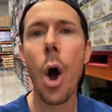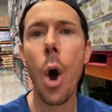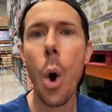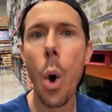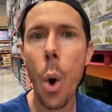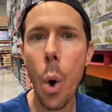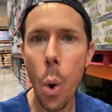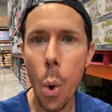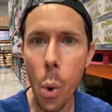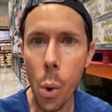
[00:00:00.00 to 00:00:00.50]

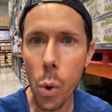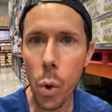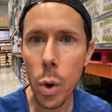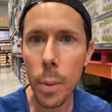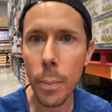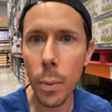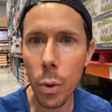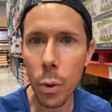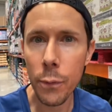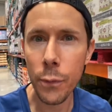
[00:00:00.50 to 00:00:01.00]

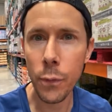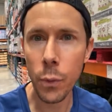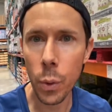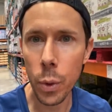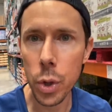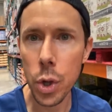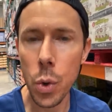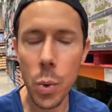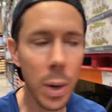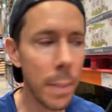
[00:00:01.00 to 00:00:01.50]
Horrible for
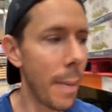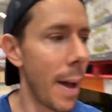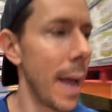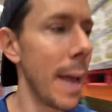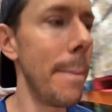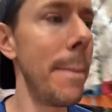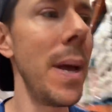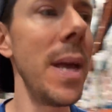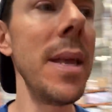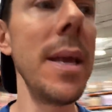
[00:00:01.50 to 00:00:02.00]
you, in my
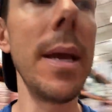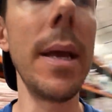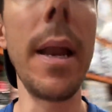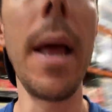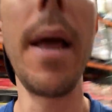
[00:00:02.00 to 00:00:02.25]
opinion.